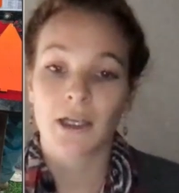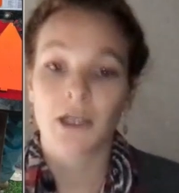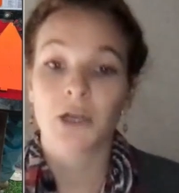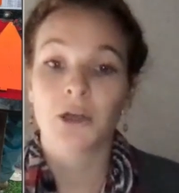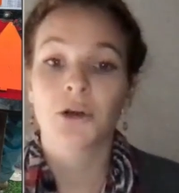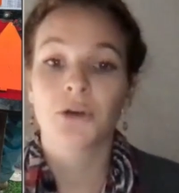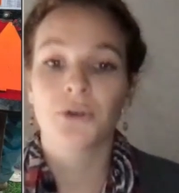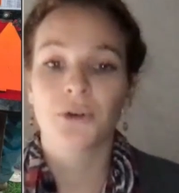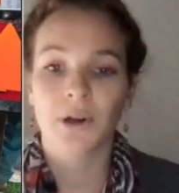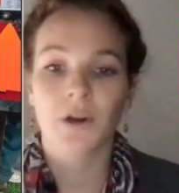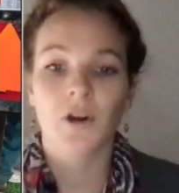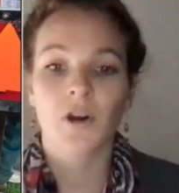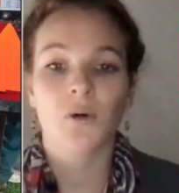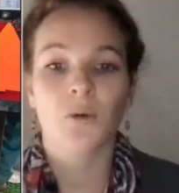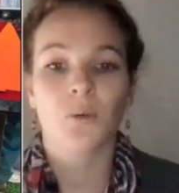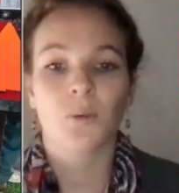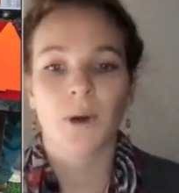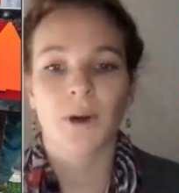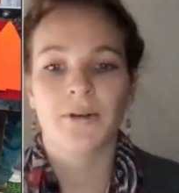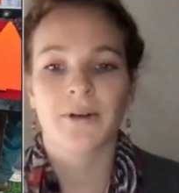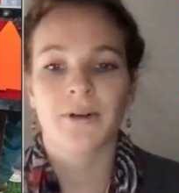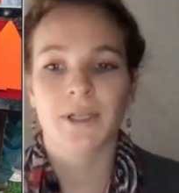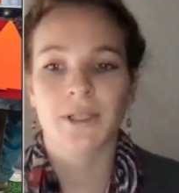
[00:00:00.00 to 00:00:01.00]
Career
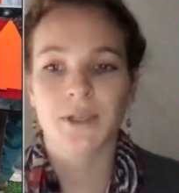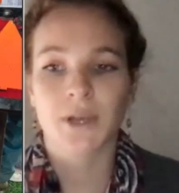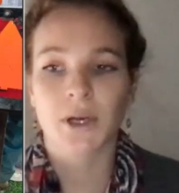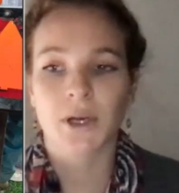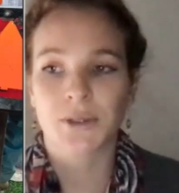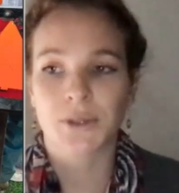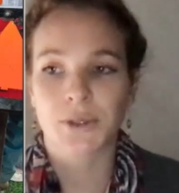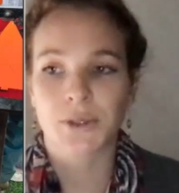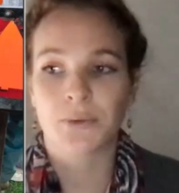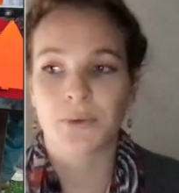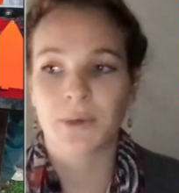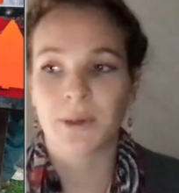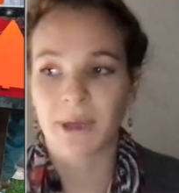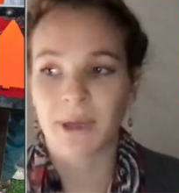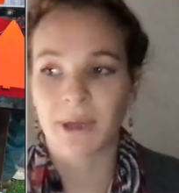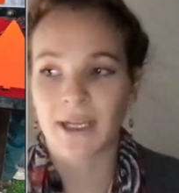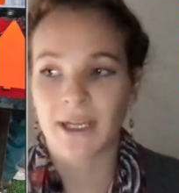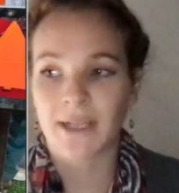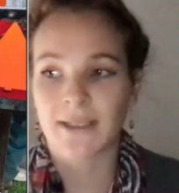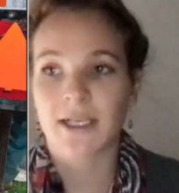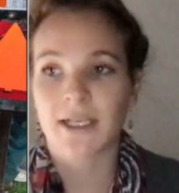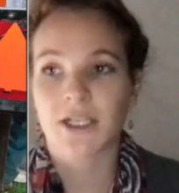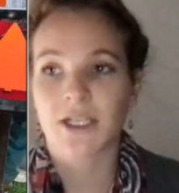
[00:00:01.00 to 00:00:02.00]
awareness also
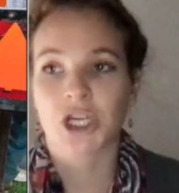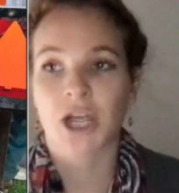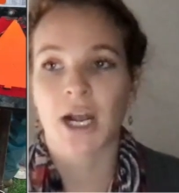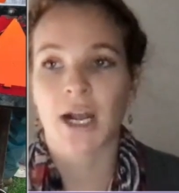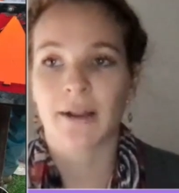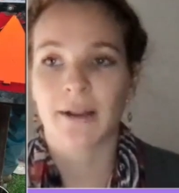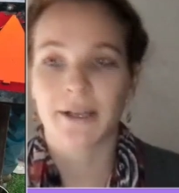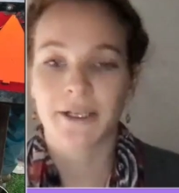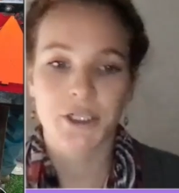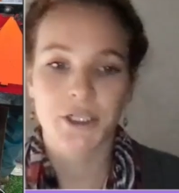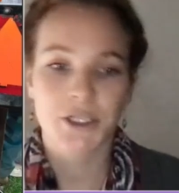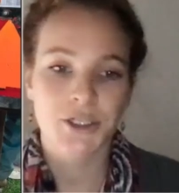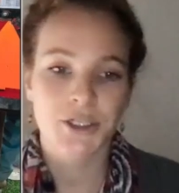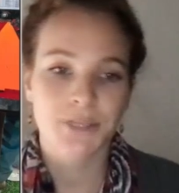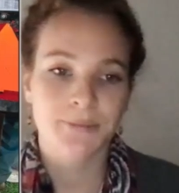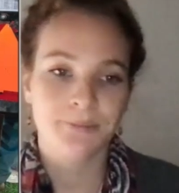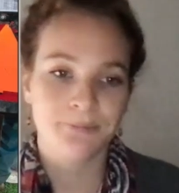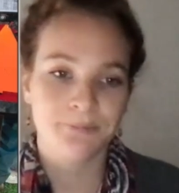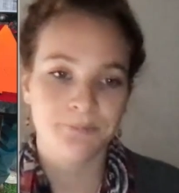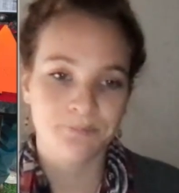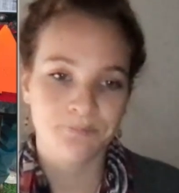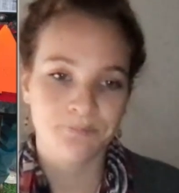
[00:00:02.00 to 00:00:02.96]
remains a challenge.